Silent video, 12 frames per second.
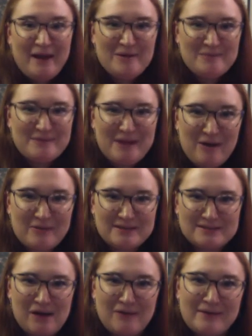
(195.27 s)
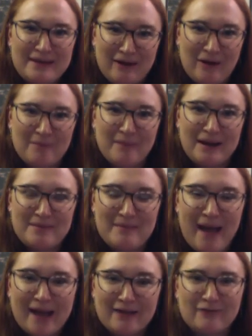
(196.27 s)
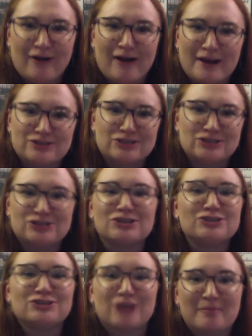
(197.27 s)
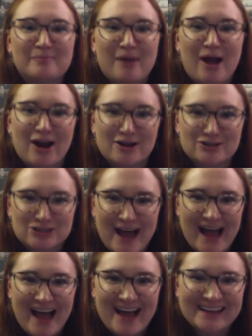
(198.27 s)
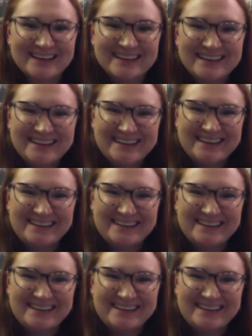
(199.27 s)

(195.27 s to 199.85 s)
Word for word: Well, I hope we always all get our money back if our engine should jump our track.